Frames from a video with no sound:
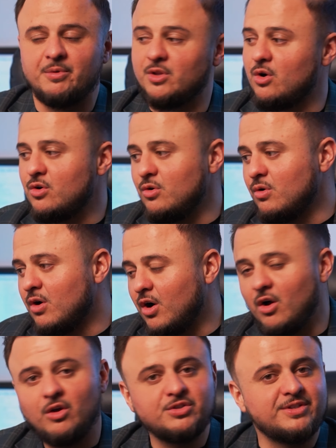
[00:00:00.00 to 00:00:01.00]
your local
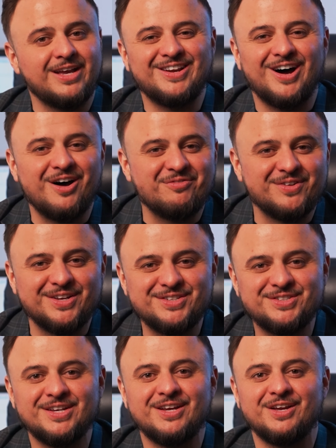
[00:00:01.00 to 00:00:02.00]
Allstate
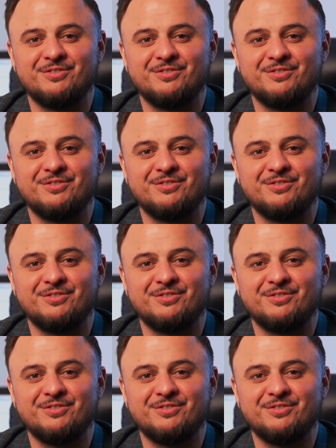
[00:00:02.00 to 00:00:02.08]
office.